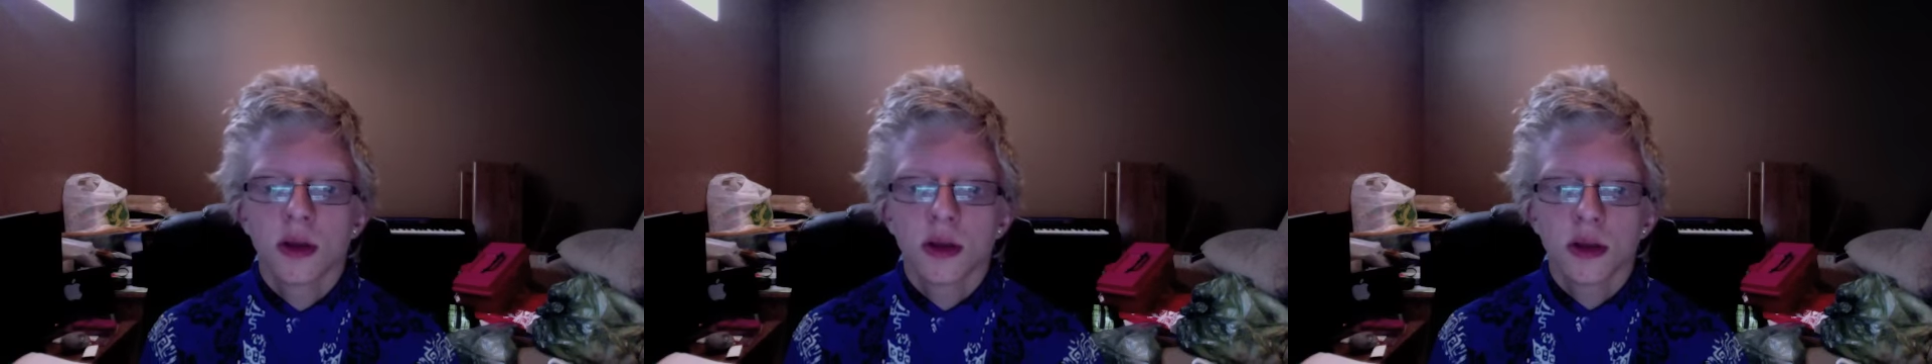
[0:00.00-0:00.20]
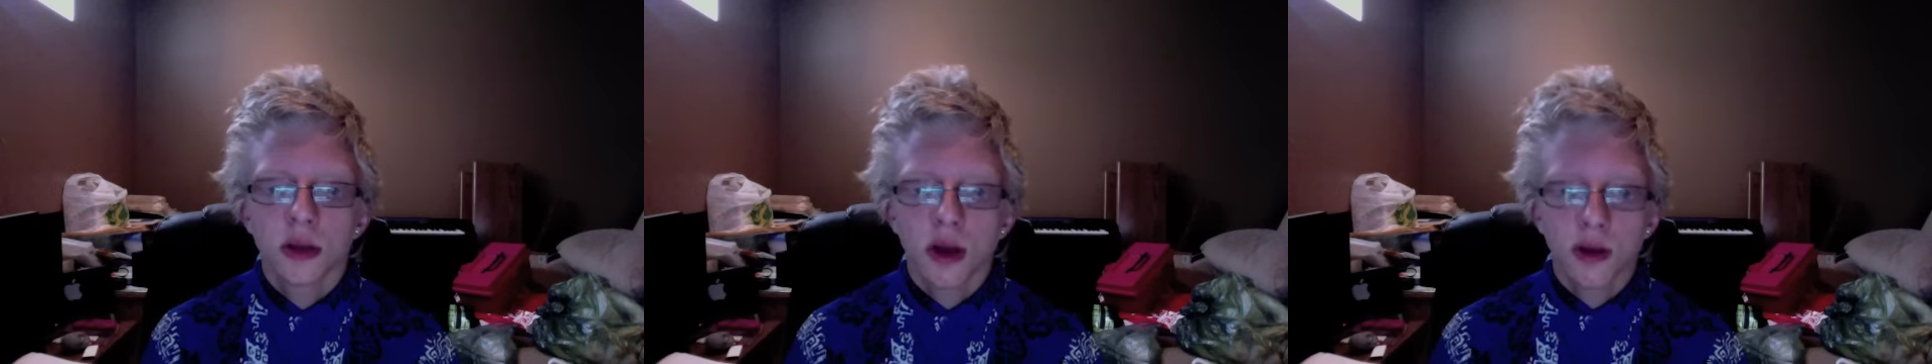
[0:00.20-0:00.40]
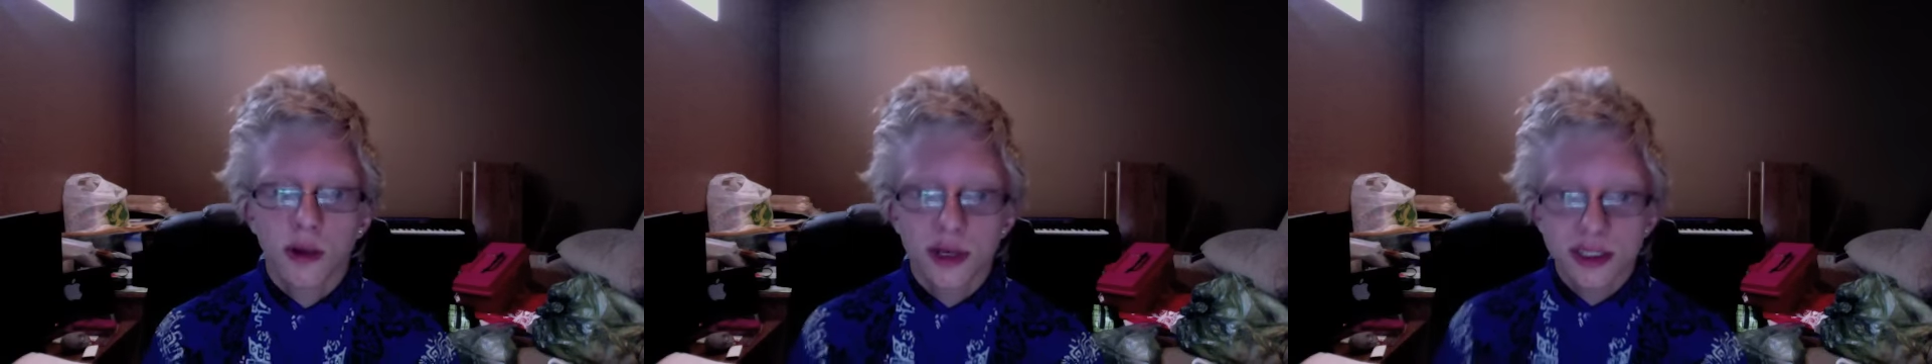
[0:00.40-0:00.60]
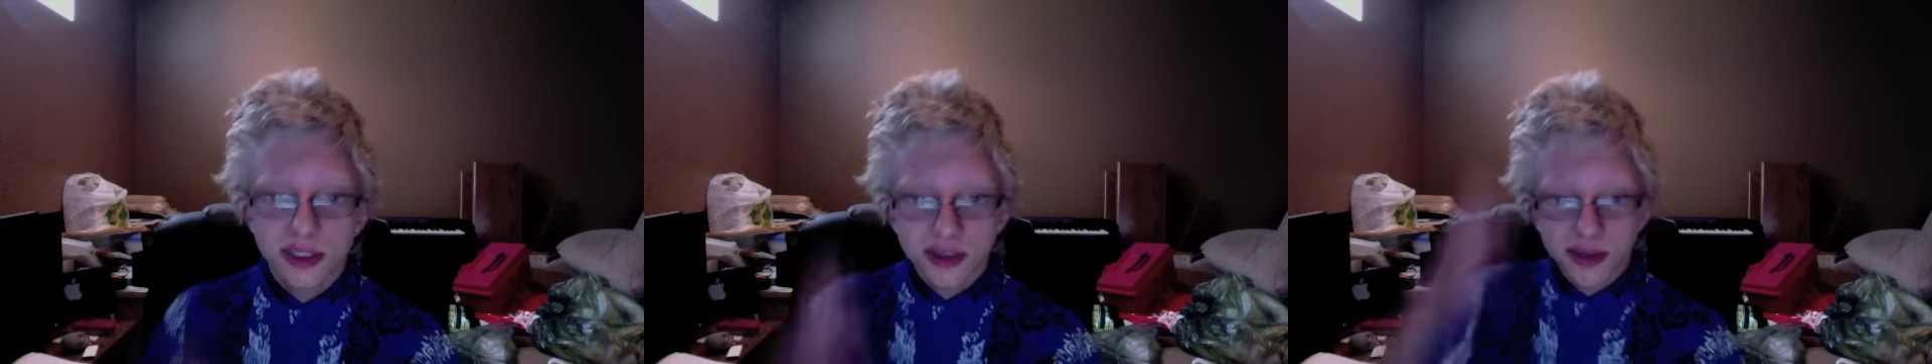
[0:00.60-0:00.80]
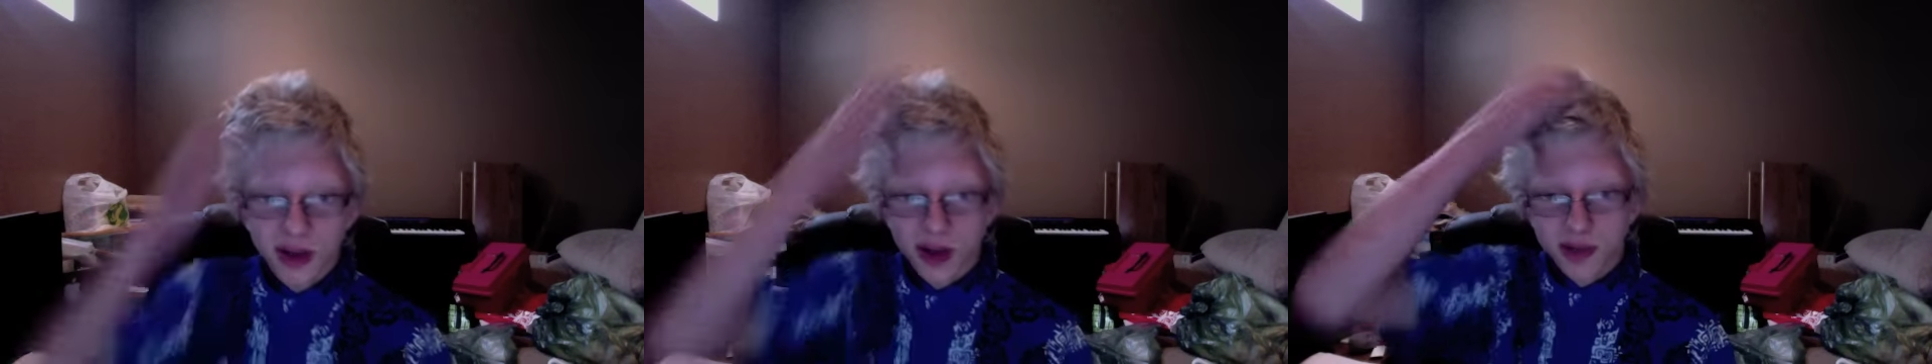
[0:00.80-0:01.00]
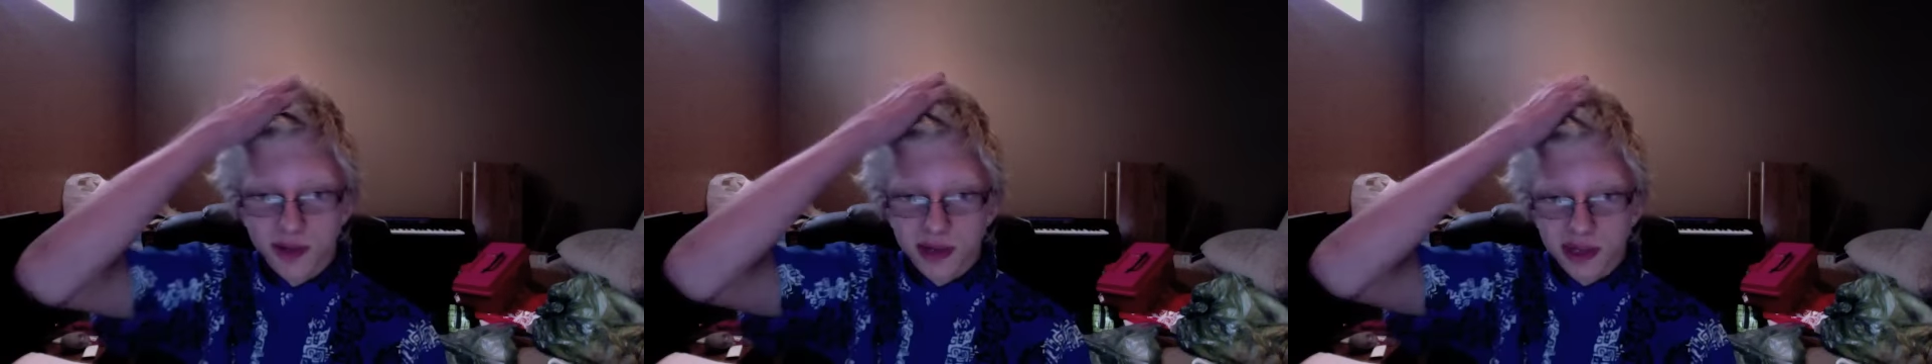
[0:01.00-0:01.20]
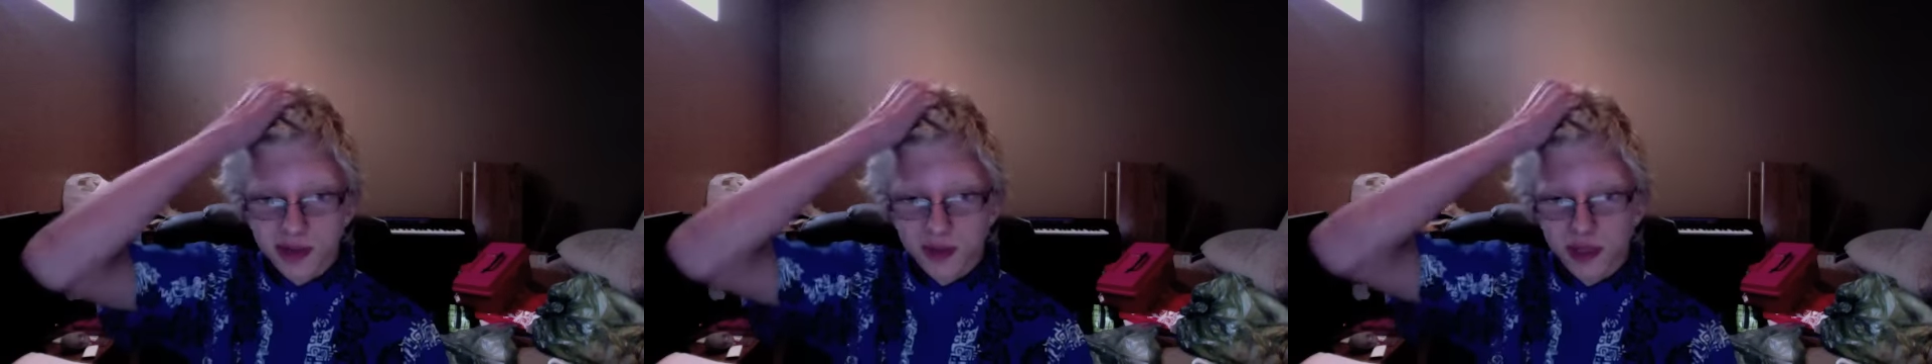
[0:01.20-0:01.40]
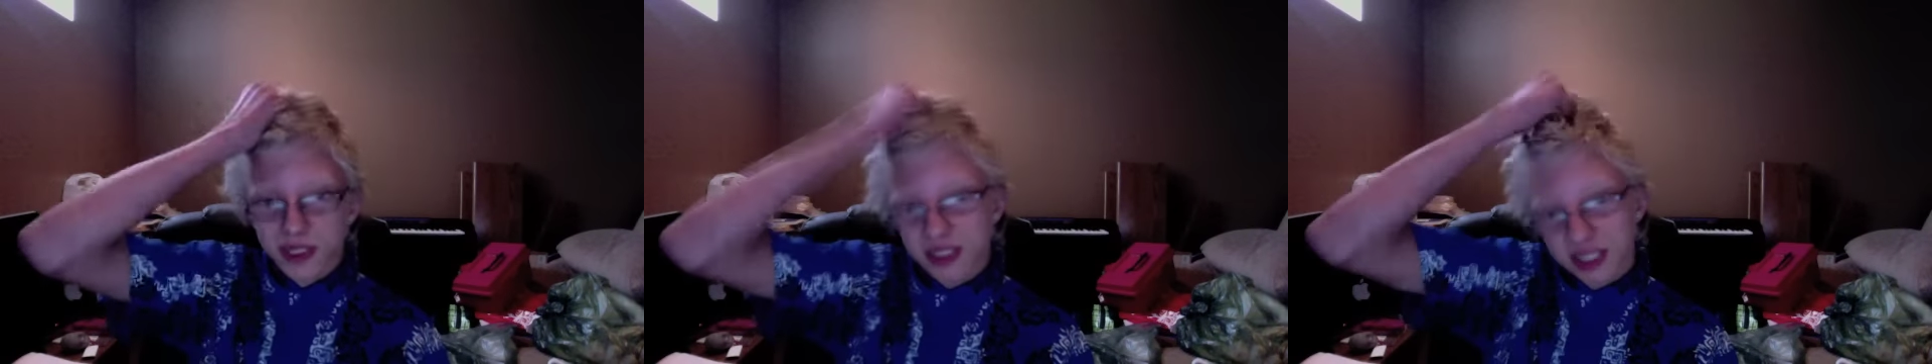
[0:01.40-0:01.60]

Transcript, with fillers: No, I do not wear a wig.